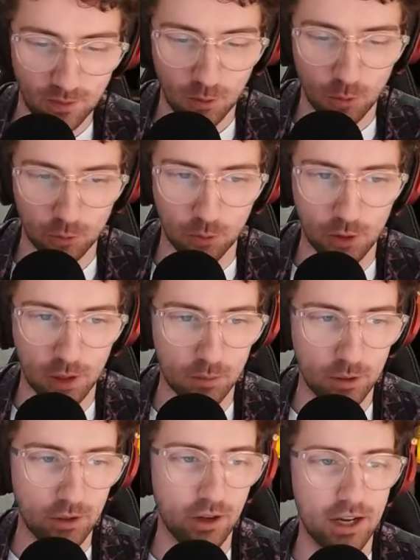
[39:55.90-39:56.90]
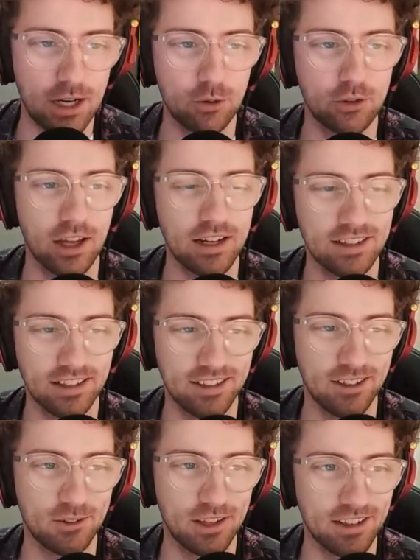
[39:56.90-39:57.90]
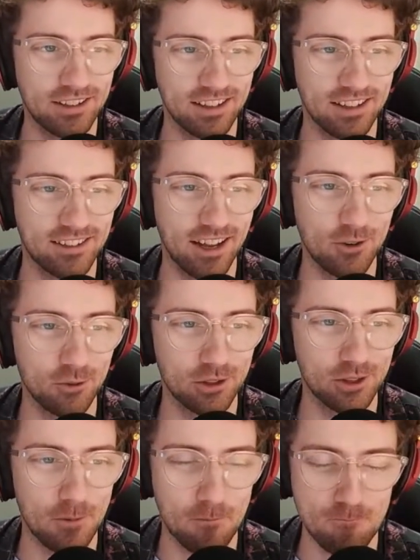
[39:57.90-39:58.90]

Was more like midnight. It was getting to that stage, wasn't it?